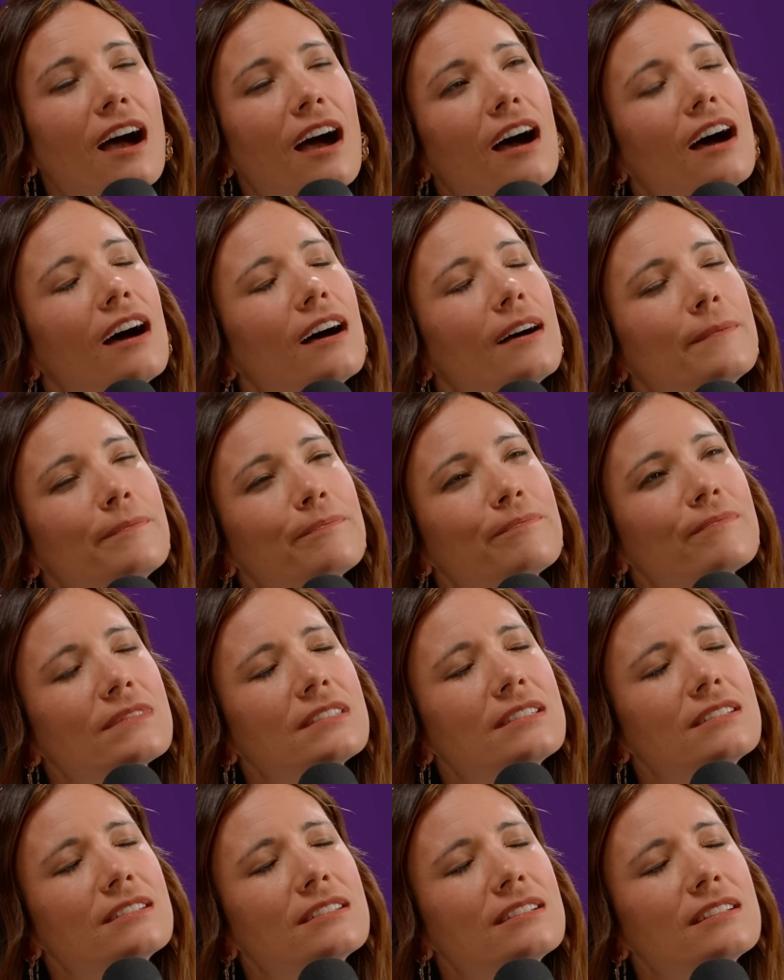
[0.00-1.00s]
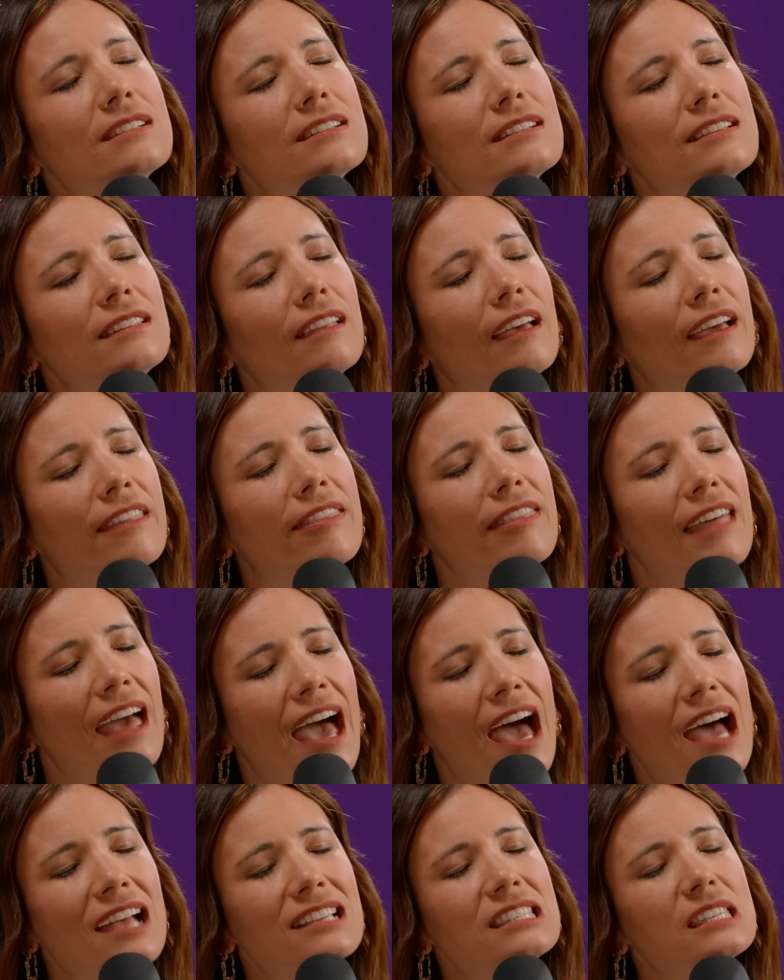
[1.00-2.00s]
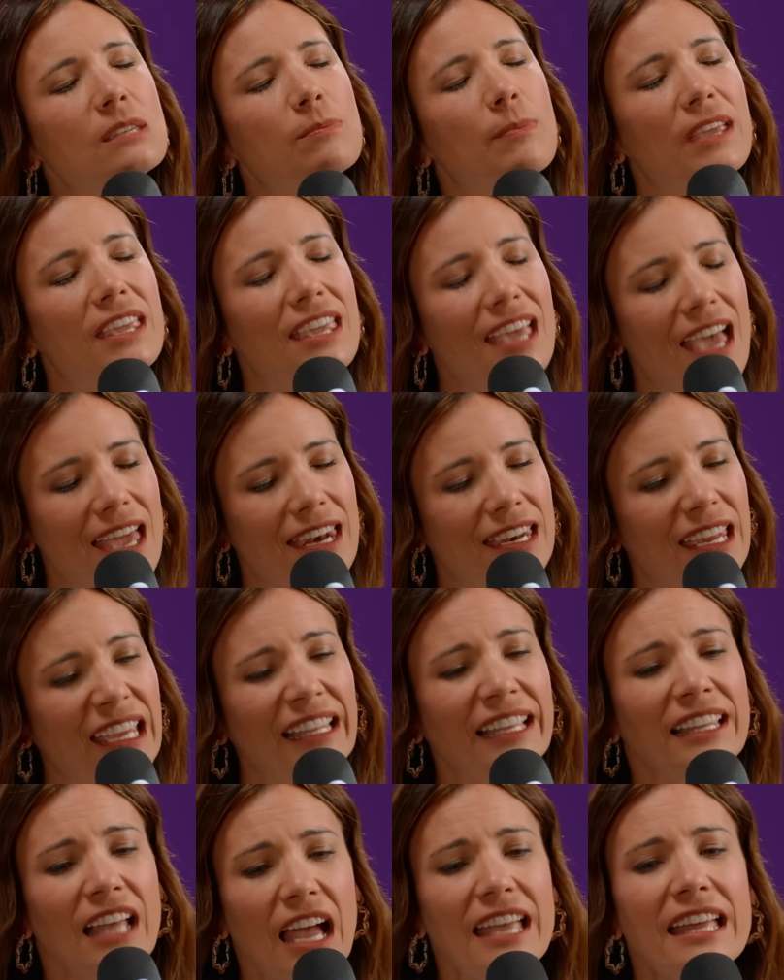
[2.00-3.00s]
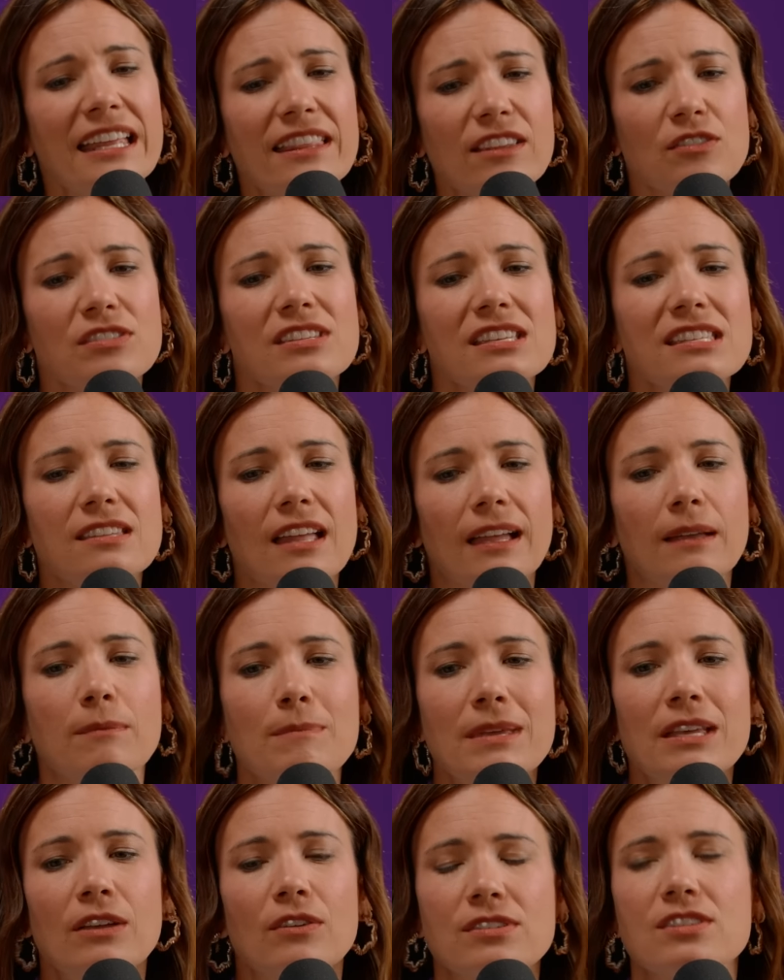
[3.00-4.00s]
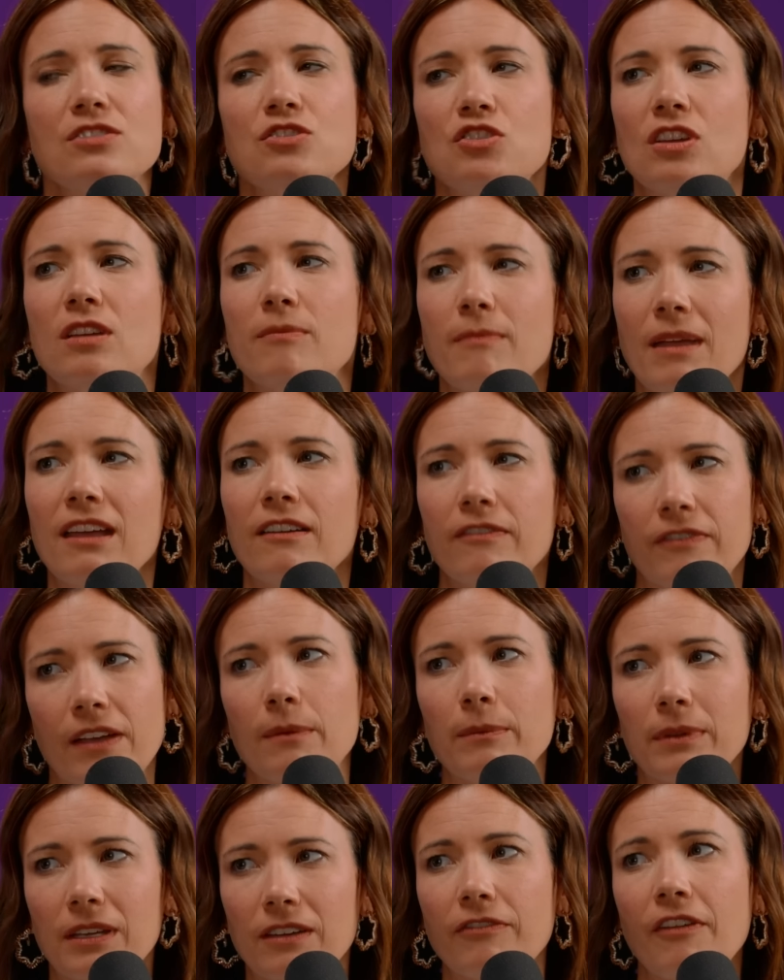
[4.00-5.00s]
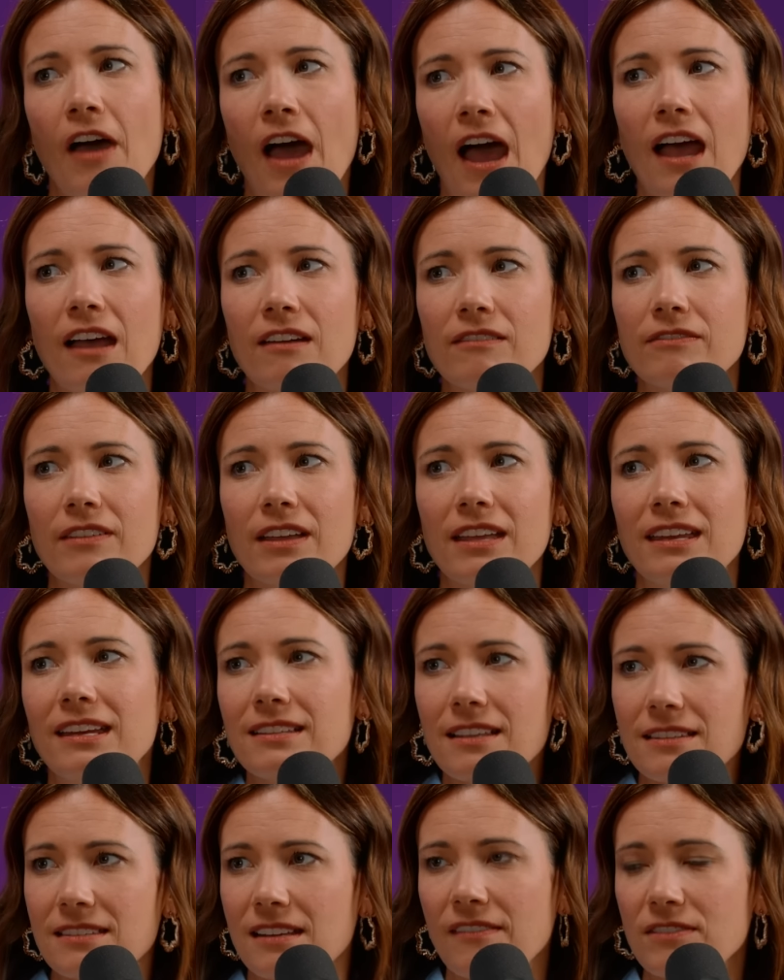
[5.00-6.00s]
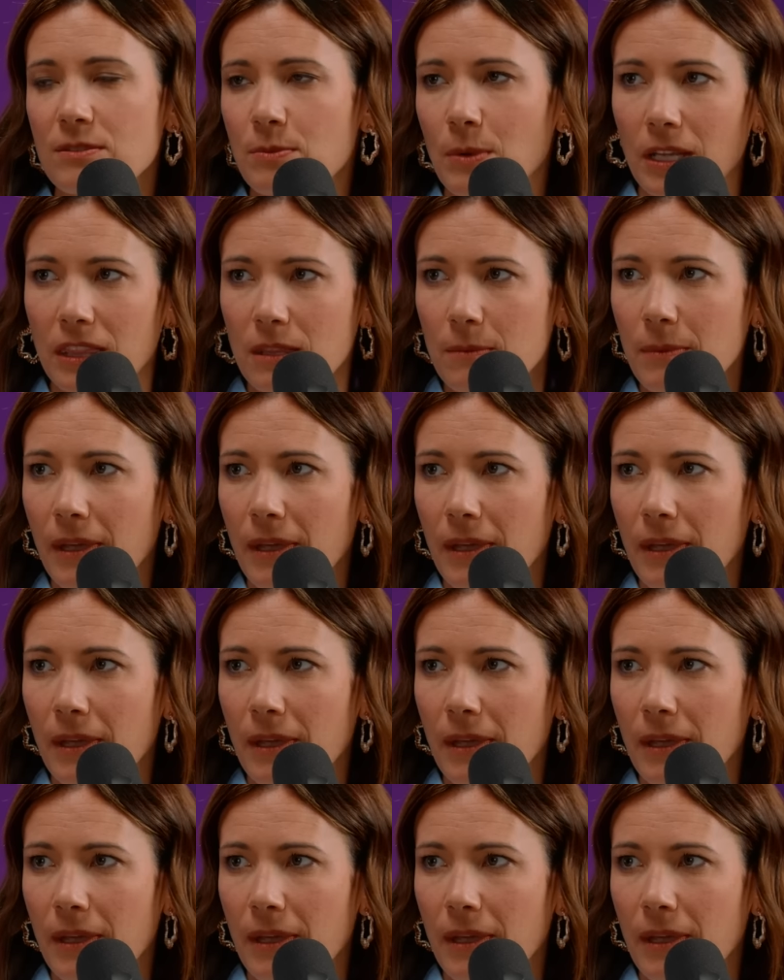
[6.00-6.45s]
um, like that spaghetti. Like again, there's these like meals that you can make a family of five, and yes. it doesn't have to break